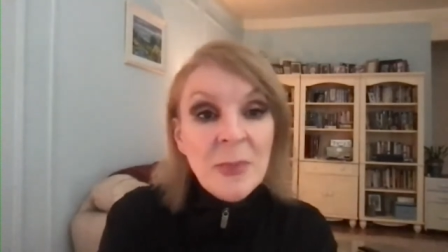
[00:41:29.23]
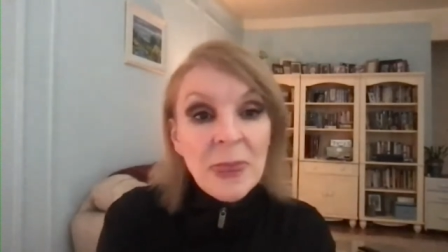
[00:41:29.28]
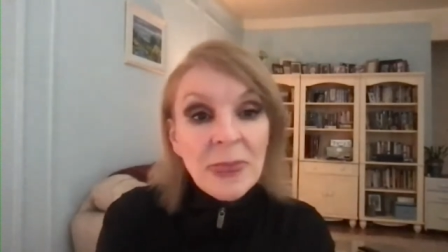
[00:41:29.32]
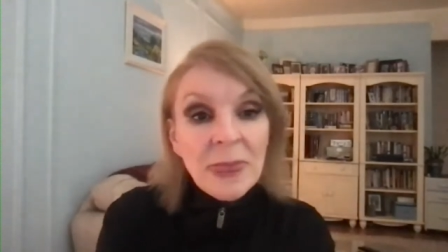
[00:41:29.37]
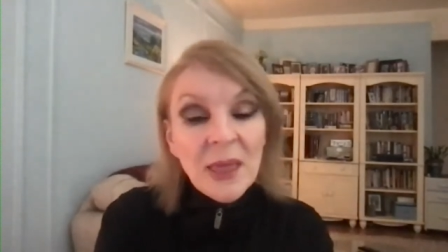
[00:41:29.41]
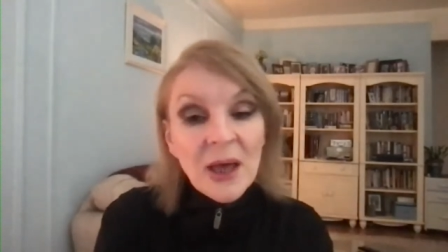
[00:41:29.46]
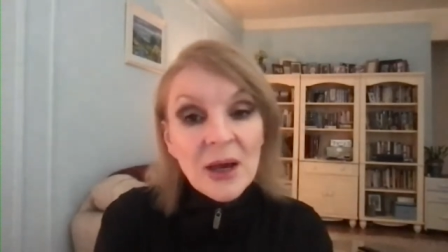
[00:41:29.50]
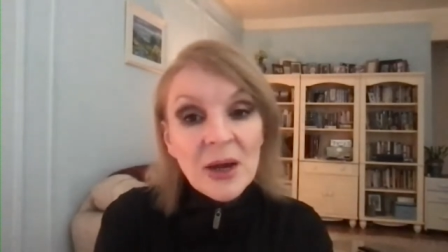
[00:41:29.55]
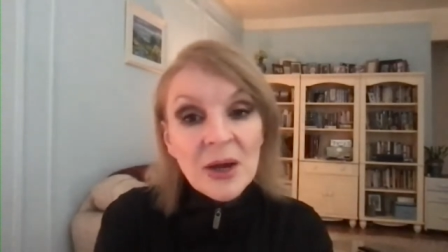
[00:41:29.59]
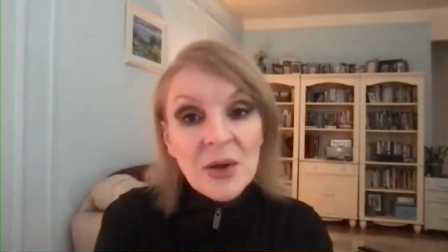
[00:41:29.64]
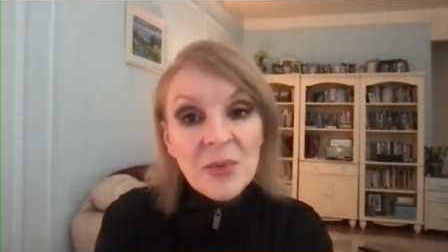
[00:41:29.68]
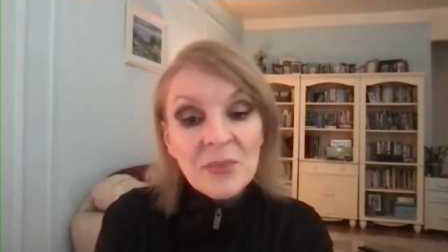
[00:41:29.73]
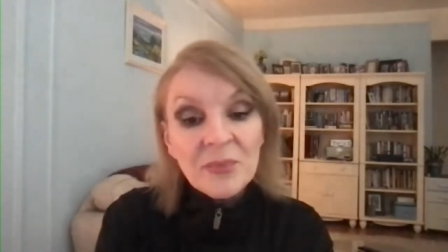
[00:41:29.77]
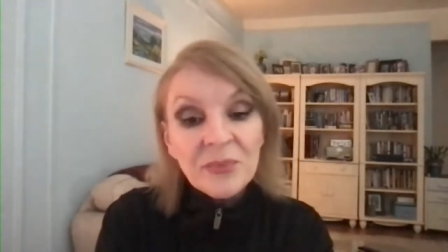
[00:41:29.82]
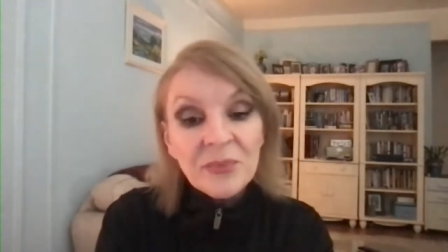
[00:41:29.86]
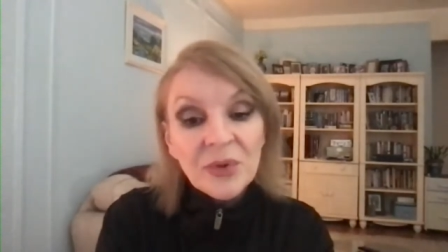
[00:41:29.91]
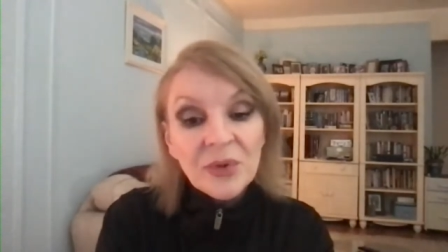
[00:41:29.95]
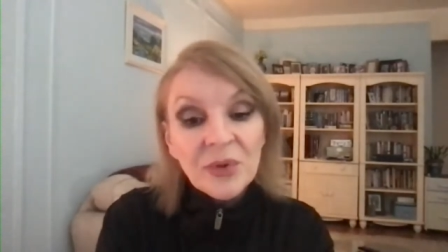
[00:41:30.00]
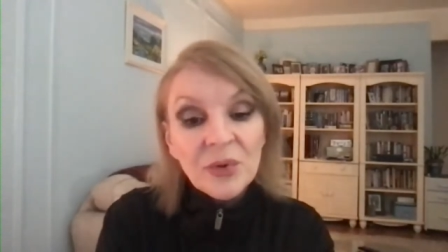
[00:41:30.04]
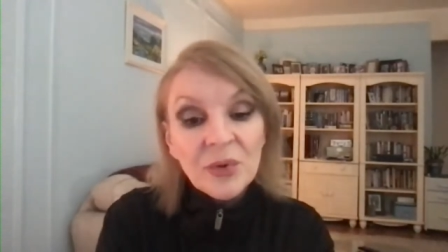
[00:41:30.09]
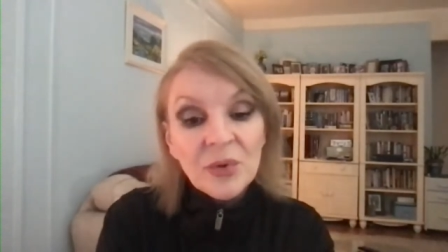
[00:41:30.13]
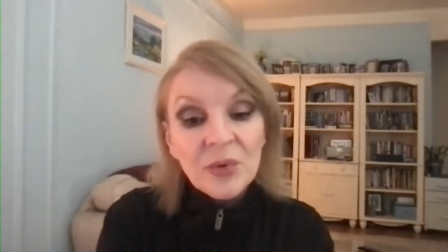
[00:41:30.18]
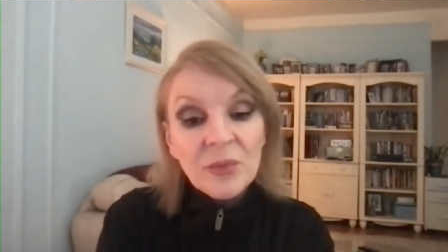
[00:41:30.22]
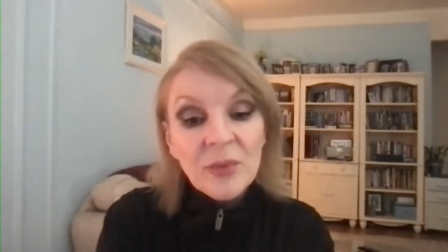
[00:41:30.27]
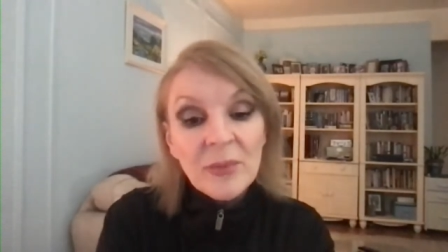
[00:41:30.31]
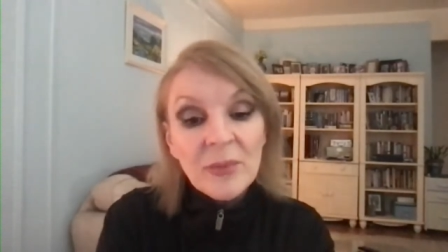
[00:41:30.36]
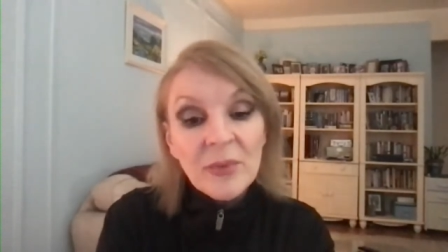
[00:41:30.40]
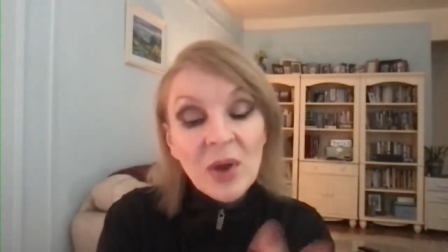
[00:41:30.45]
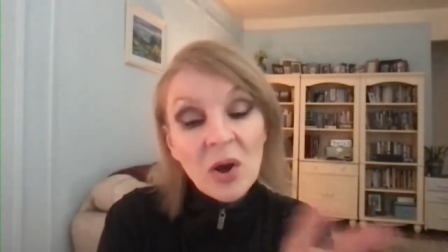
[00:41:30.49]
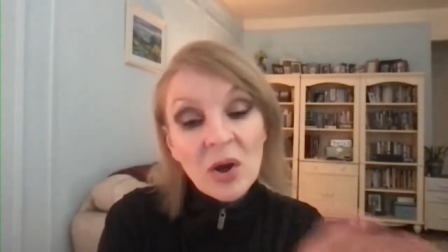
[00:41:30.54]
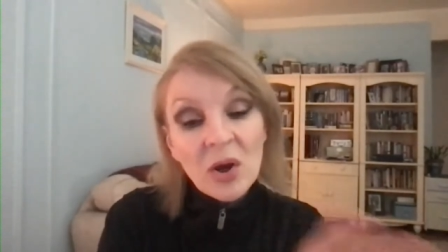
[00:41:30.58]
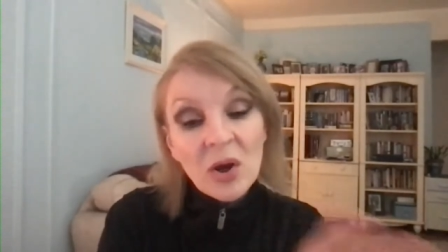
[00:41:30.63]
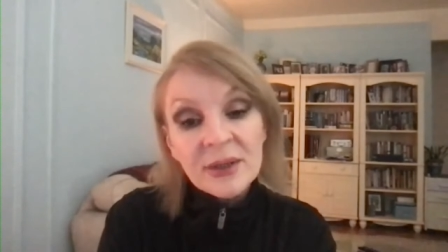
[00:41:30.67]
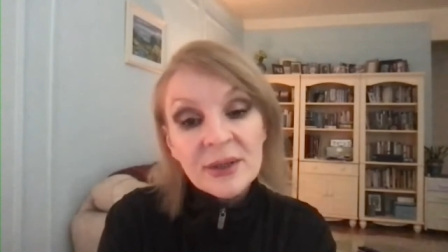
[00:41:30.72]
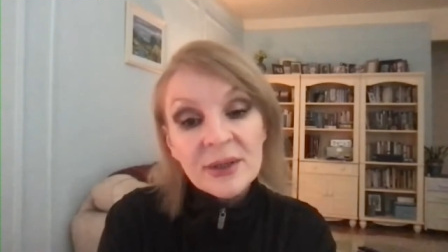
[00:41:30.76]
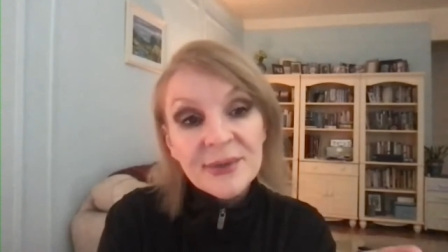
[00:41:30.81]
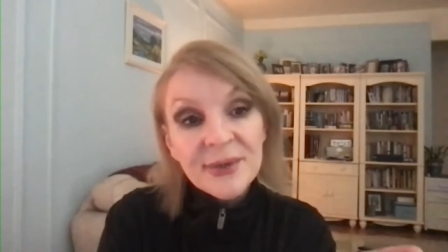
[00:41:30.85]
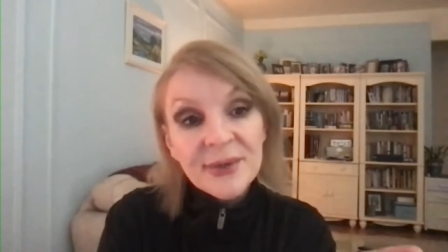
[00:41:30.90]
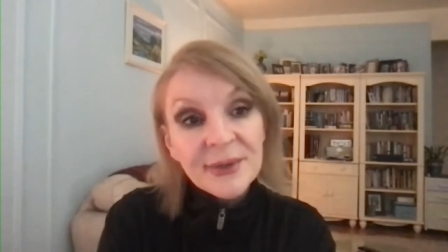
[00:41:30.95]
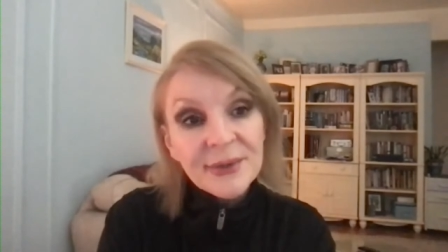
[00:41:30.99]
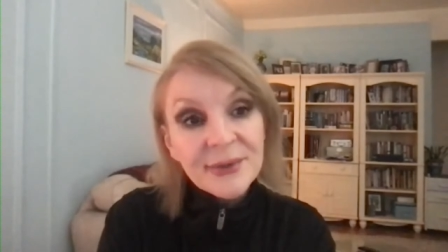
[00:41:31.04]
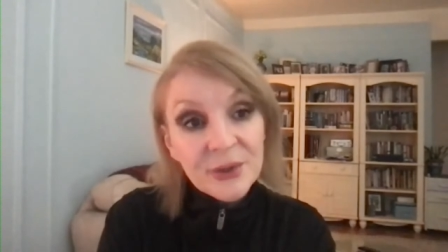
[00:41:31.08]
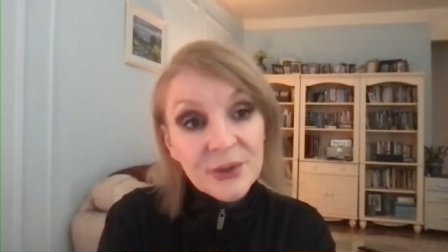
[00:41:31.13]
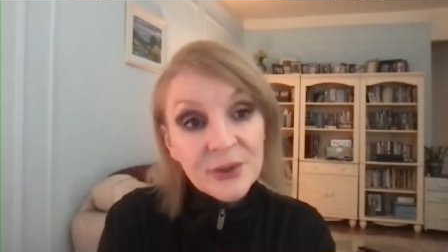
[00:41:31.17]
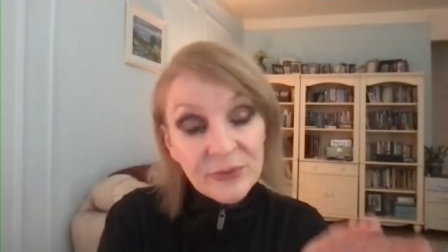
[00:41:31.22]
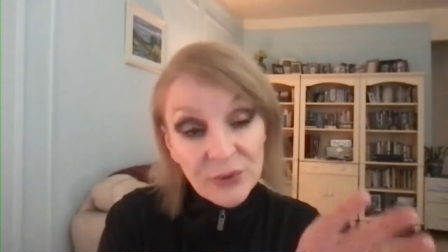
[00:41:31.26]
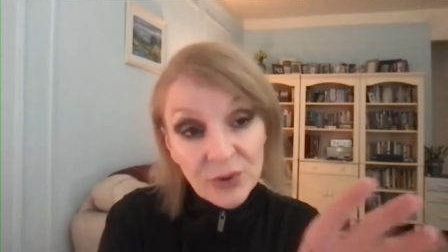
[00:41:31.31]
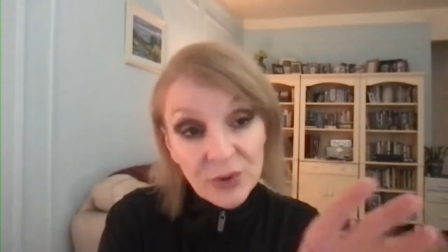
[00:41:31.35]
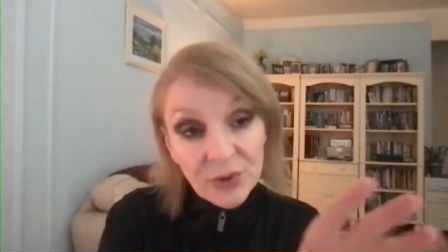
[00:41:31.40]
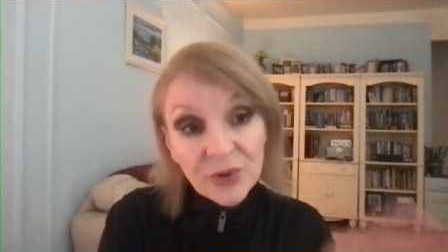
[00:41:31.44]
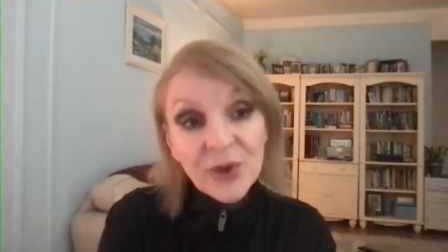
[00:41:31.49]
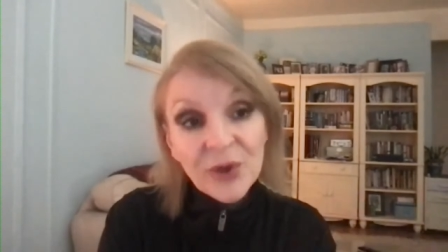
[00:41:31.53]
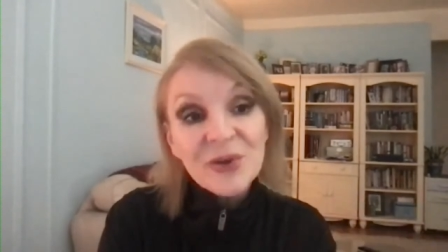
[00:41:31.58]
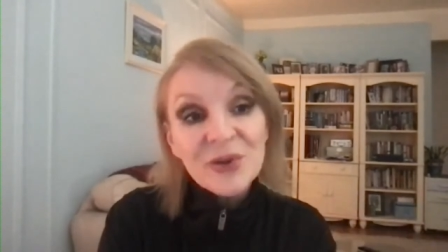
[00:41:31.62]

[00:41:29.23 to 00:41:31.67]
um, who maybe aren't as sensitive could go